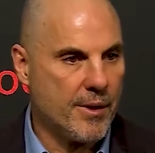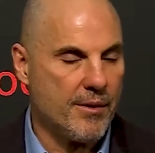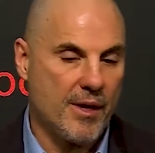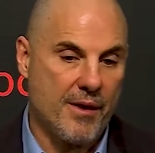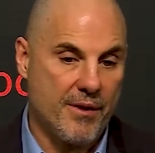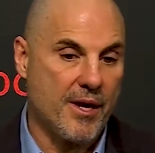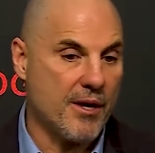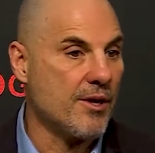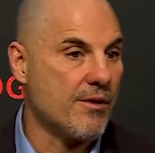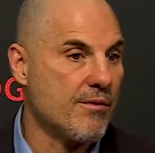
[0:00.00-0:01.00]
I thought he
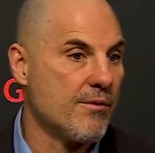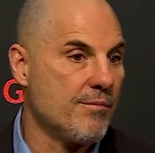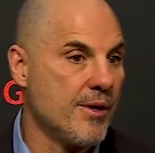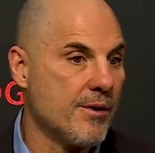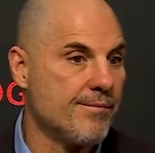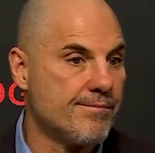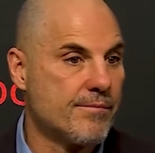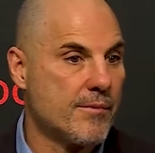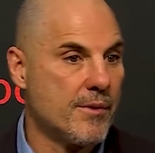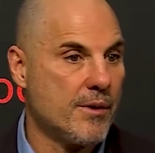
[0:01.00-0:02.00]
had a good third period,
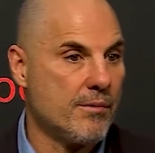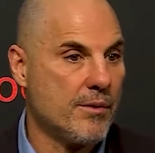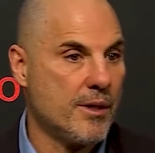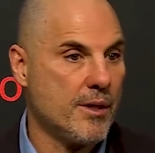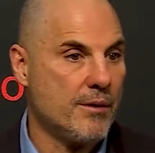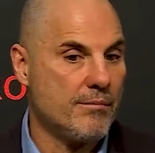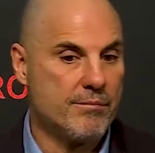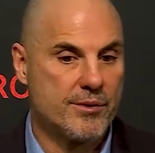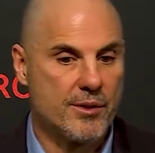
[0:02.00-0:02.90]
you know.